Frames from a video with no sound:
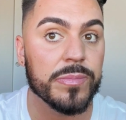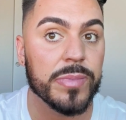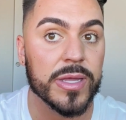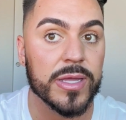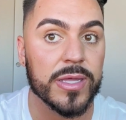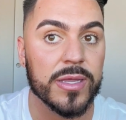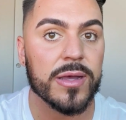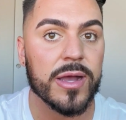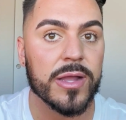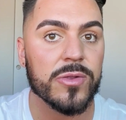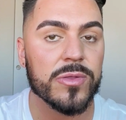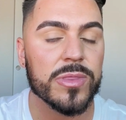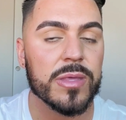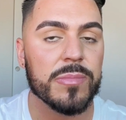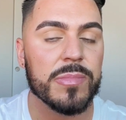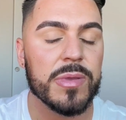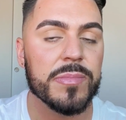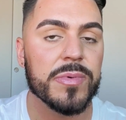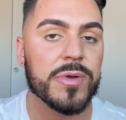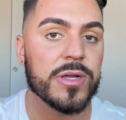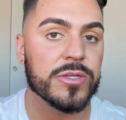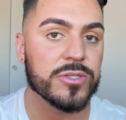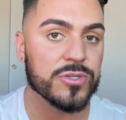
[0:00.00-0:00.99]
But I don't think
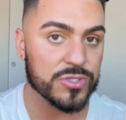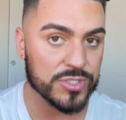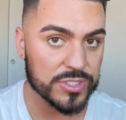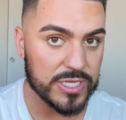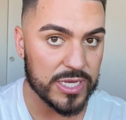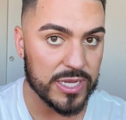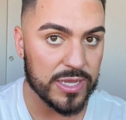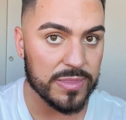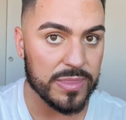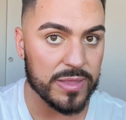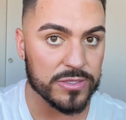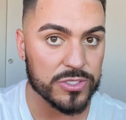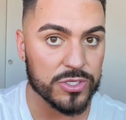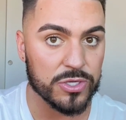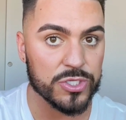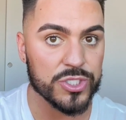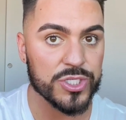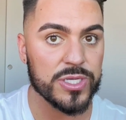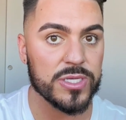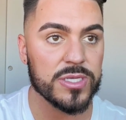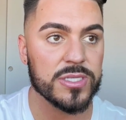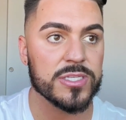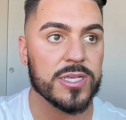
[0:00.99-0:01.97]
people understand that
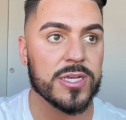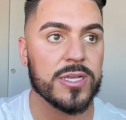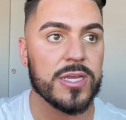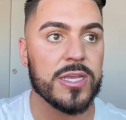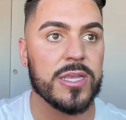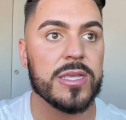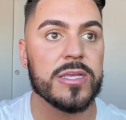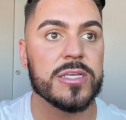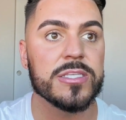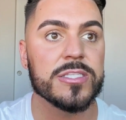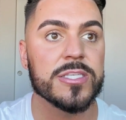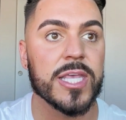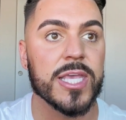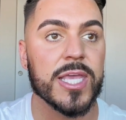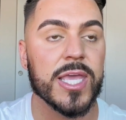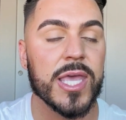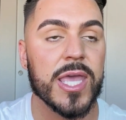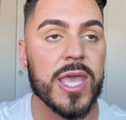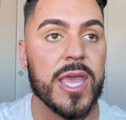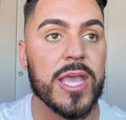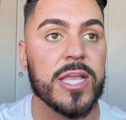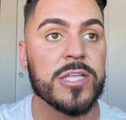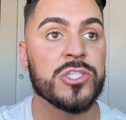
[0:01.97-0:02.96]
social anxiety is like
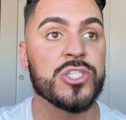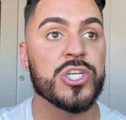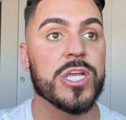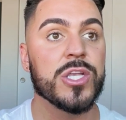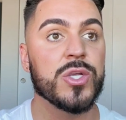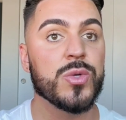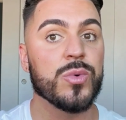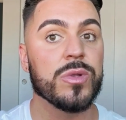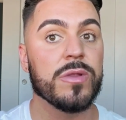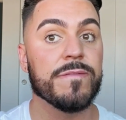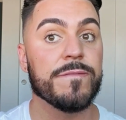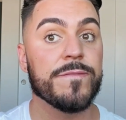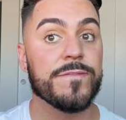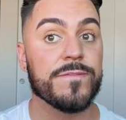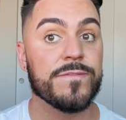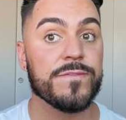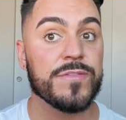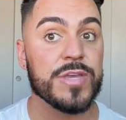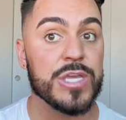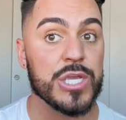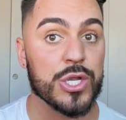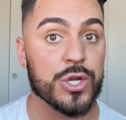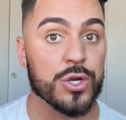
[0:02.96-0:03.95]
a genuine
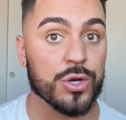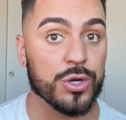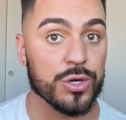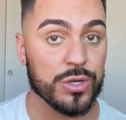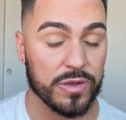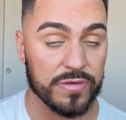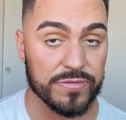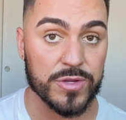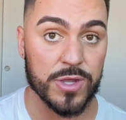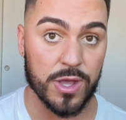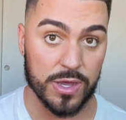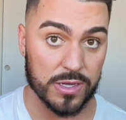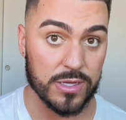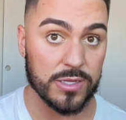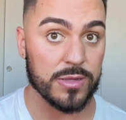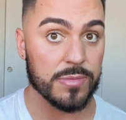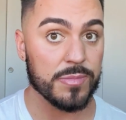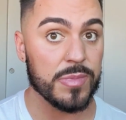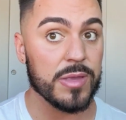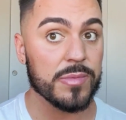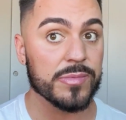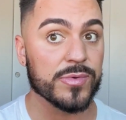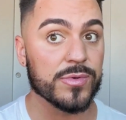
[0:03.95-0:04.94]
fear of talking to
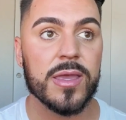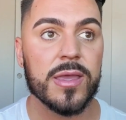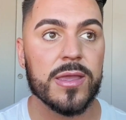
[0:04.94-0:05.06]
people.